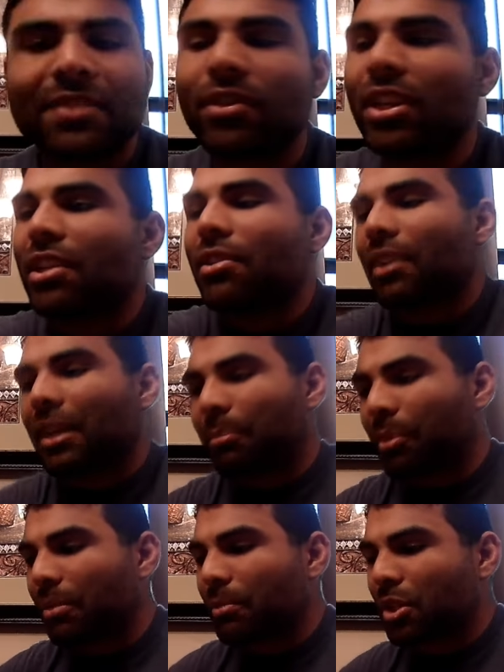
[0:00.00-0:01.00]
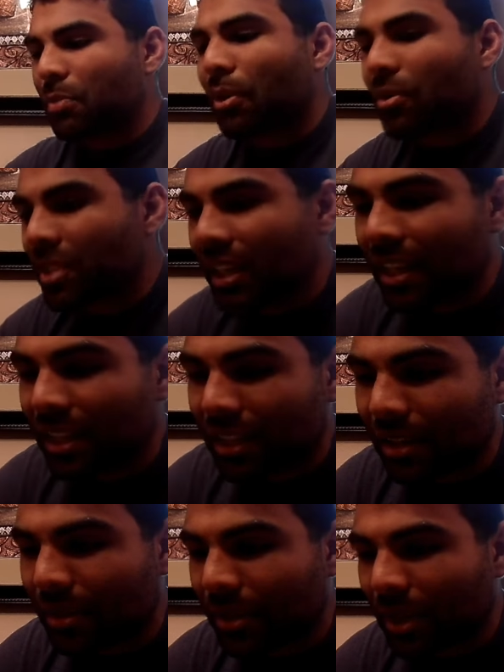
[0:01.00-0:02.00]
video I pretty much
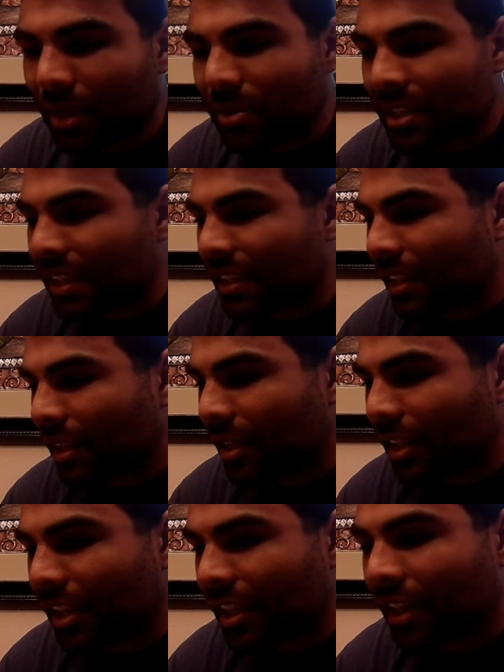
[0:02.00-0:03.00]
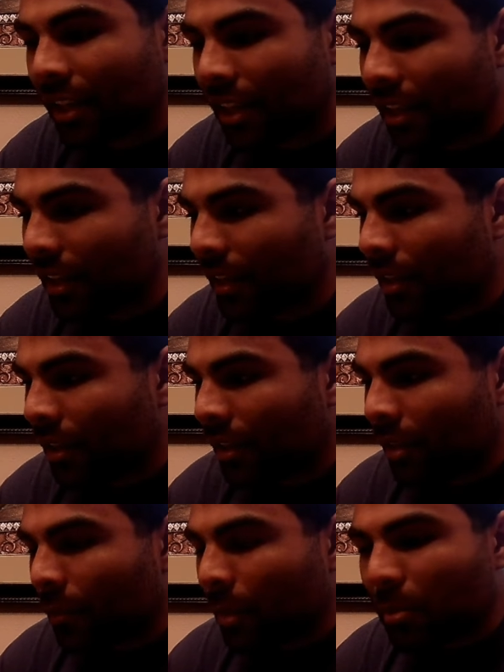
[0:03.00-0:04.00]
posted I
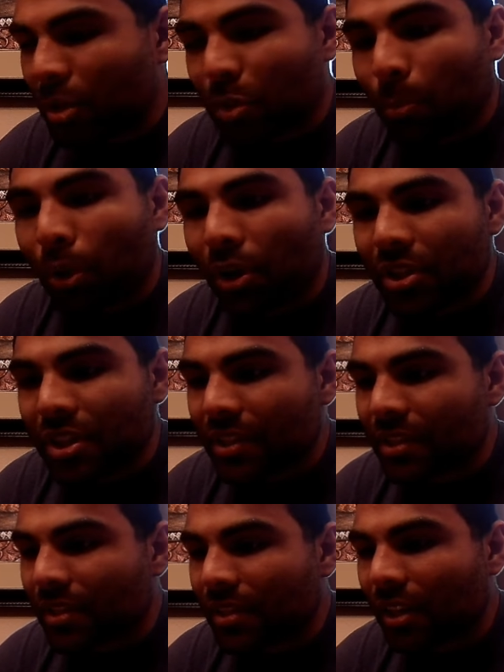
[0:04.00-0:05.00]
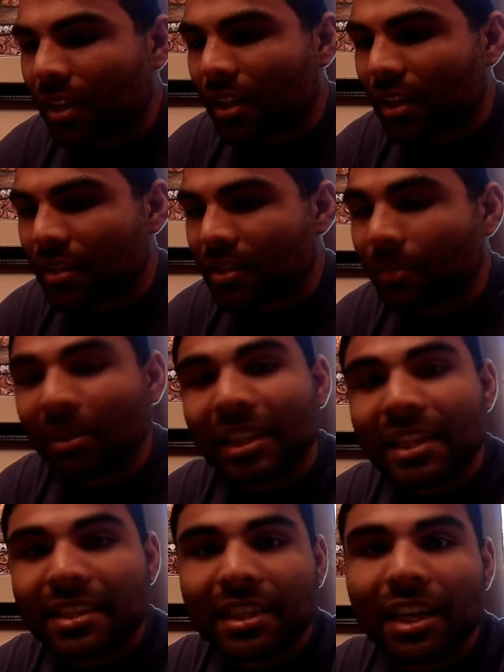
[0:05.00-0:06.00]
pretty much purchased something
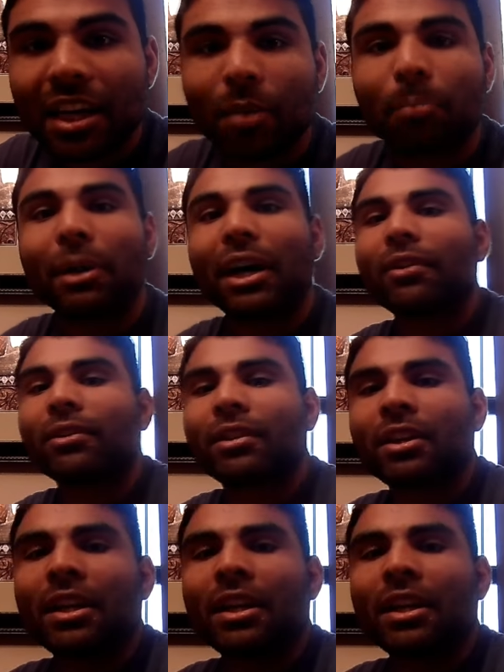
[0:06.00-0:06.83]
that's gonna help out,